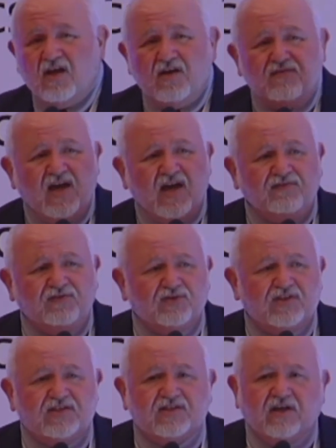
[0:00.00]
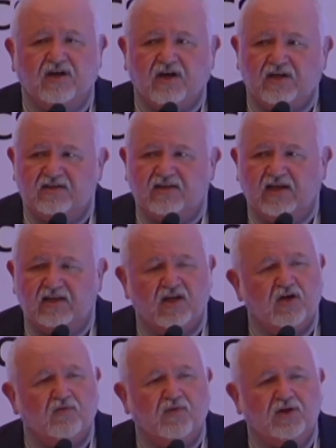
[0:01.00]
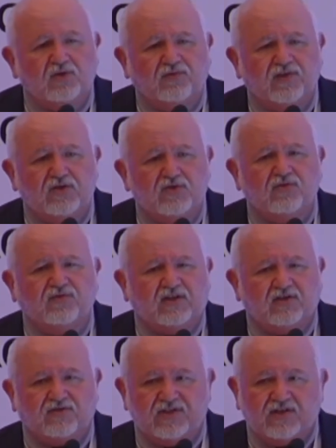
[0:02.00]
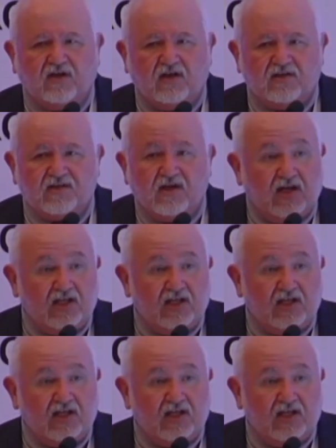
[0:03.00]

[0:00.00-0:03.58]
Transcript: we have to decide that what do we do with the results?